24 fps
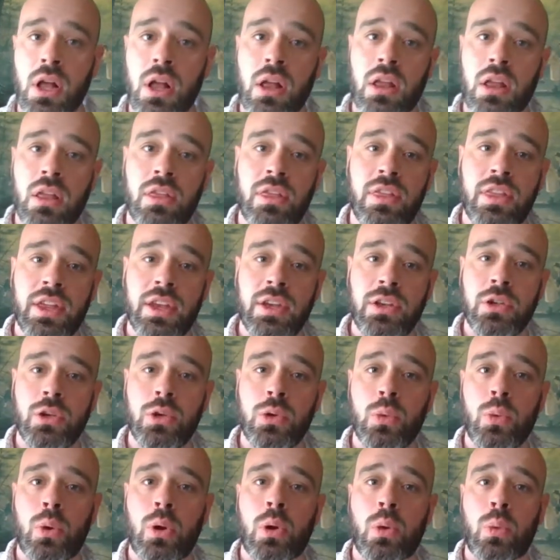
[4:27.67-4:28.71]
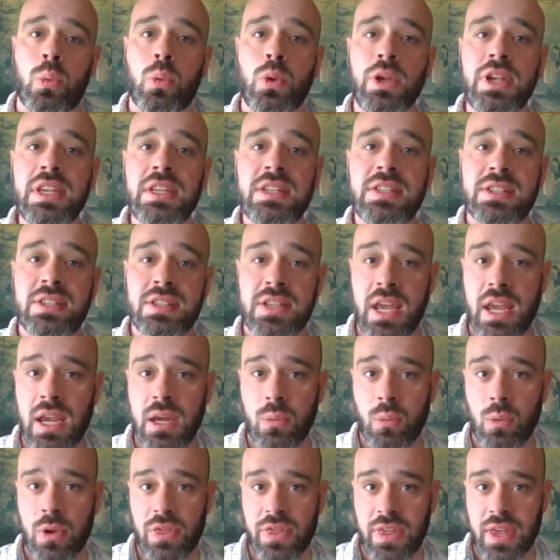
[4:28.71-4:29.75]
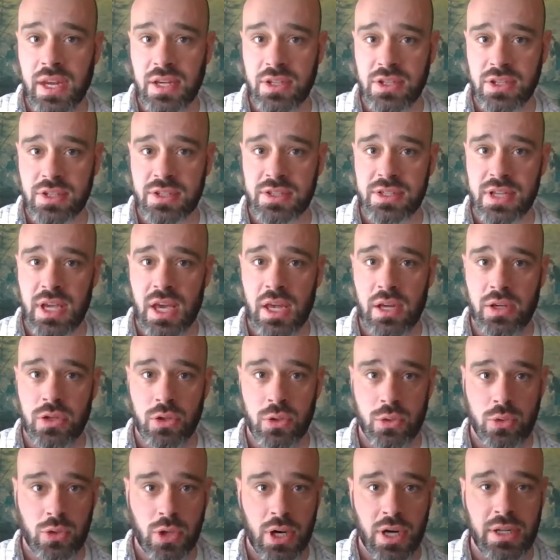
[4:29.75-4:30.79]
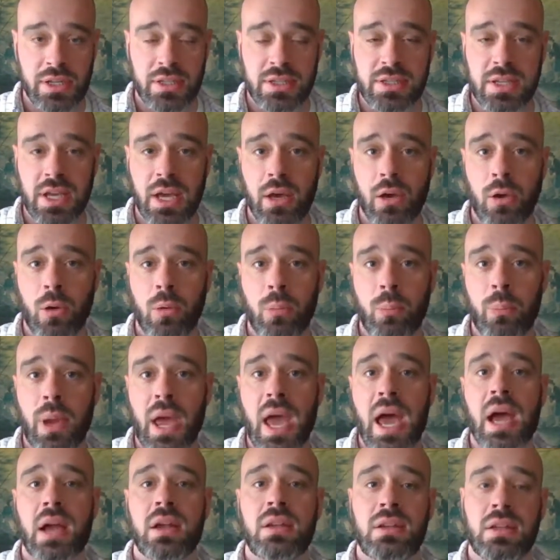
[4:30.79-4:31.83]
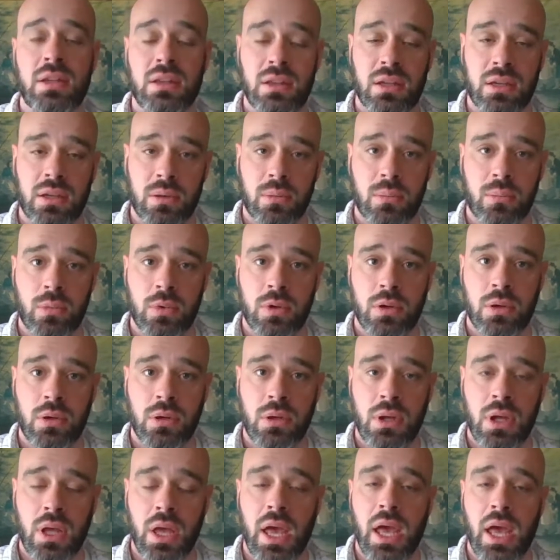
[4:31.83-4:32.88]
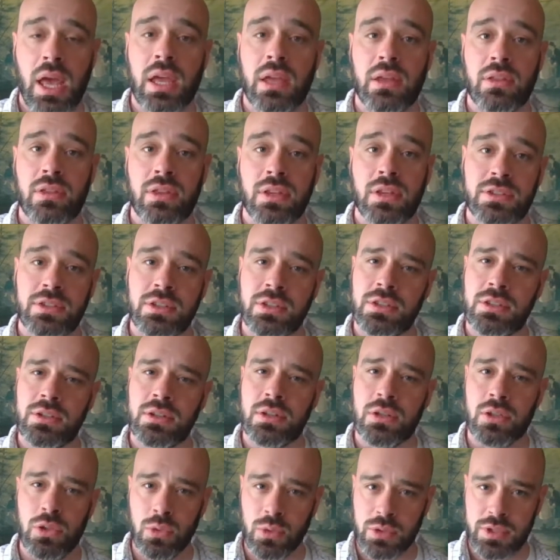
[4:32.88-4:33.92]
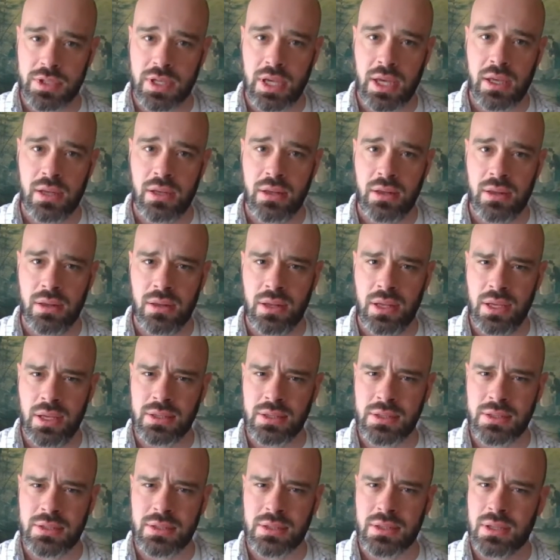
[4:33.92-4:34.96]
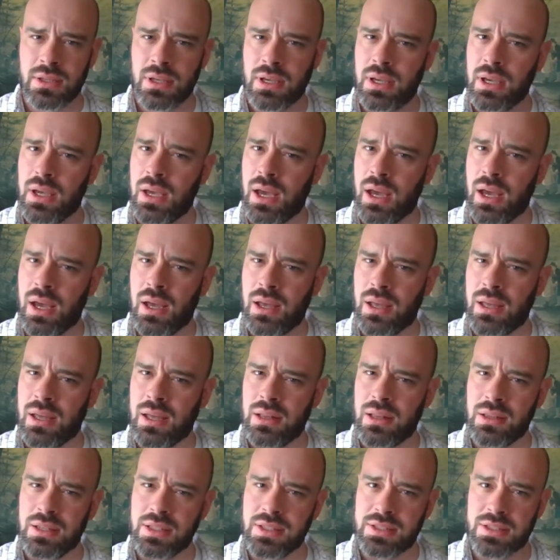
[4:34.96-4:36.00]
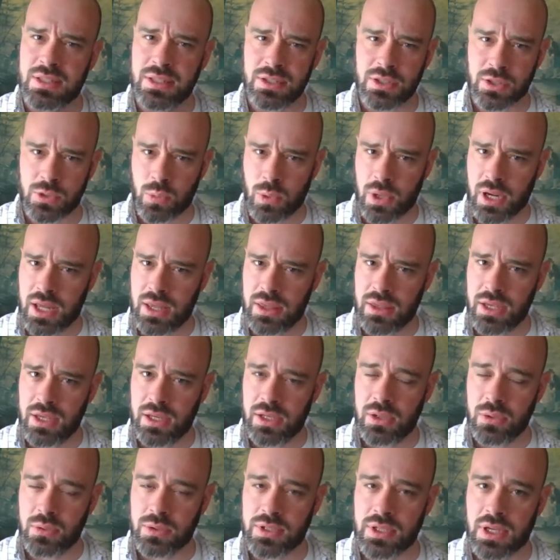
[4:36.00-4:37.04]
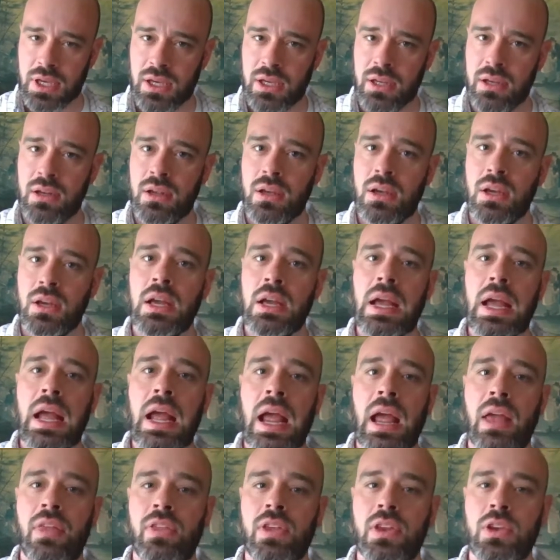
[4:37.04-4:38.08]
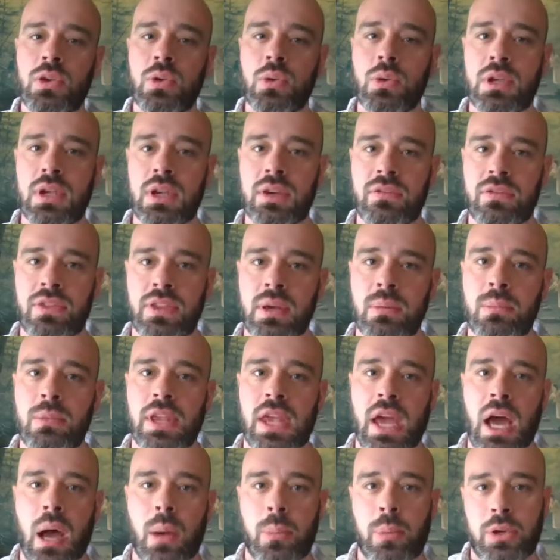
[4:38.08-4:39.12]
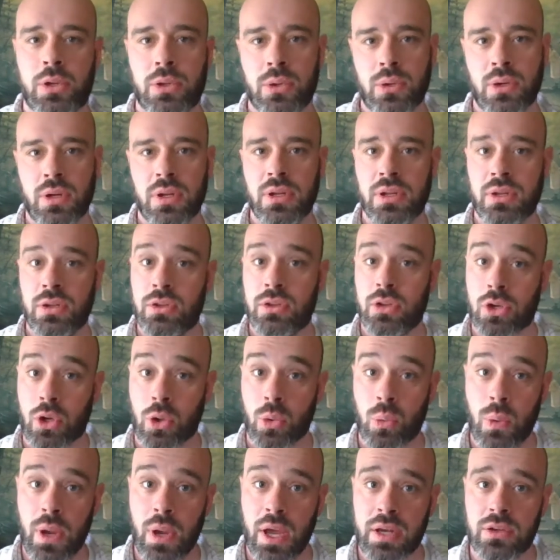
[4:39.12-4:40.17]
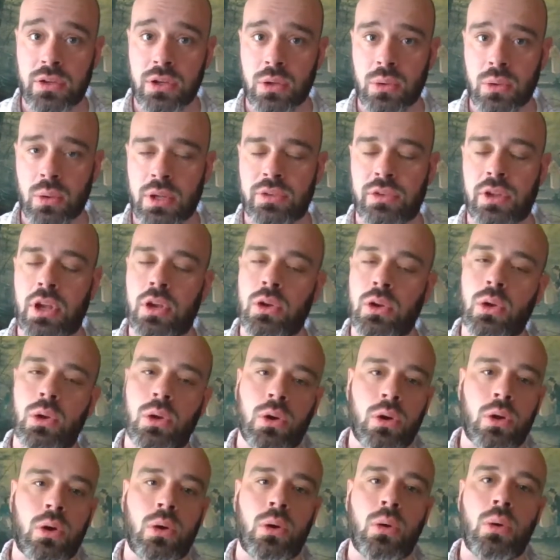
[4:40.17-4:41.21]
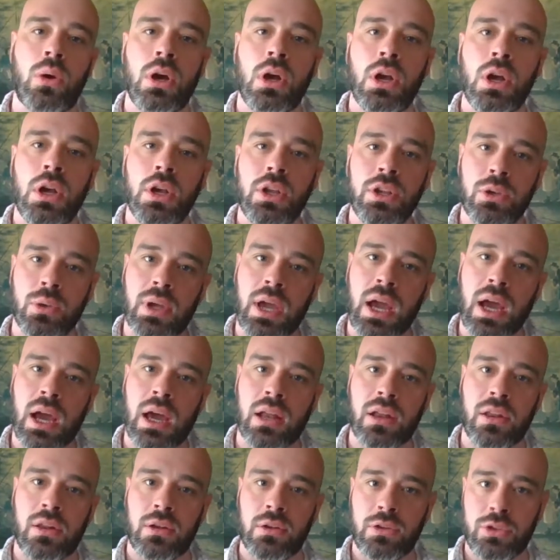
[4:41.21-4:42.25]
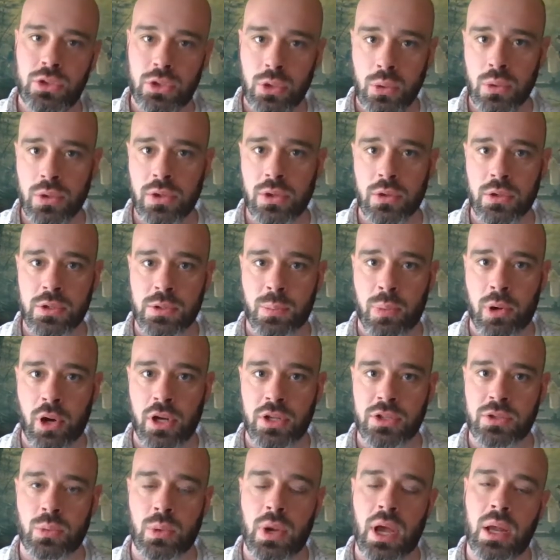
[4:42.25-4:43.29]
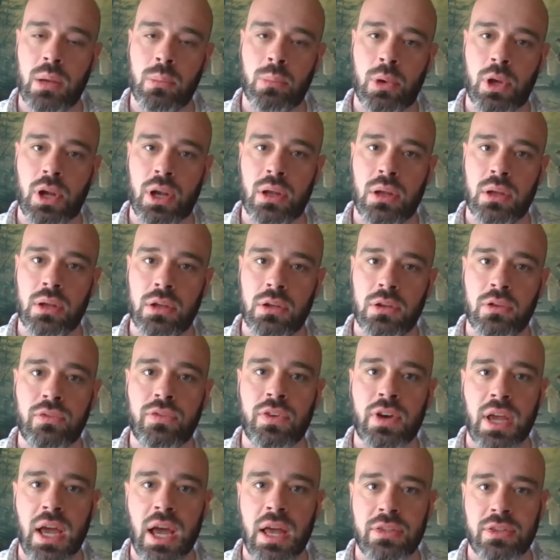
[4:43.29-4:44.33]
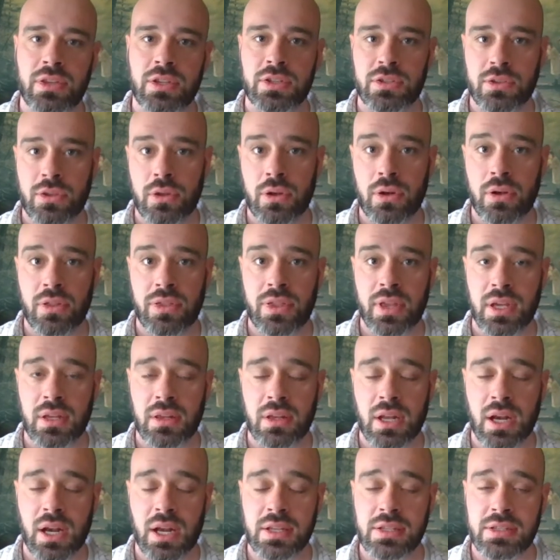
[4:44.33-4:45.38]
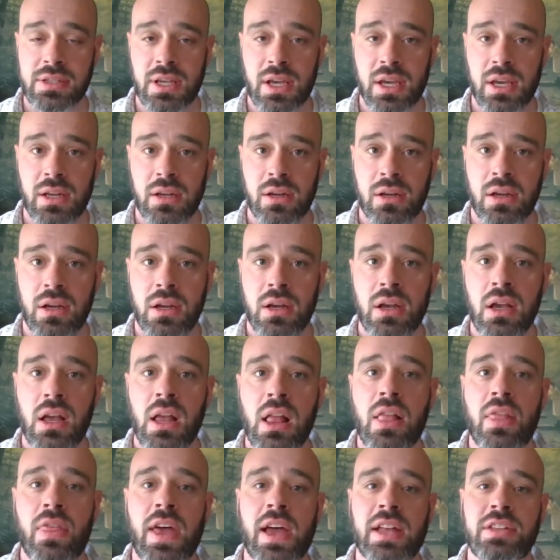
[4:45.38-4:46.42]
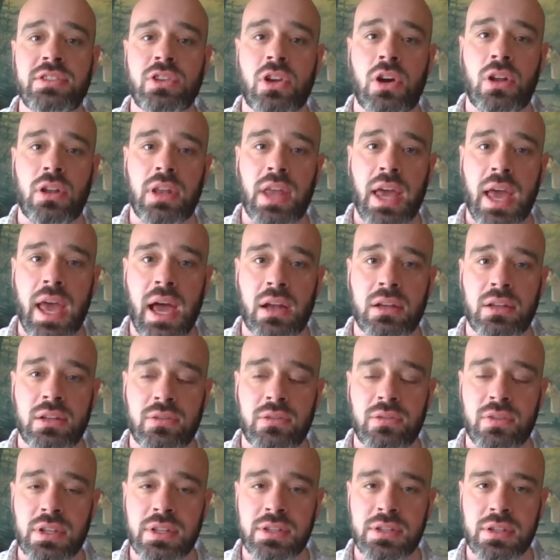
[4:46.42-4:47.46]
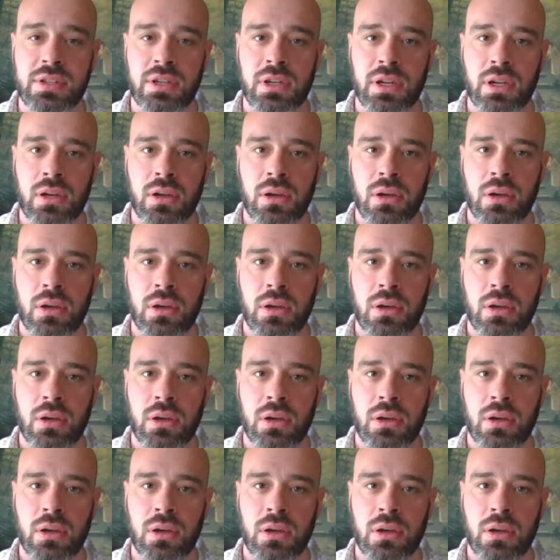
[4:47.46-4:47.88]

then you restate what they just said. You try to tell back to them, hey, you said this, at least this is what I think you said, and then you give them the opportunity to correct you and say, no, you got 2 of those parts right, but you forgot this 3rd thing that I said. That's called active listening.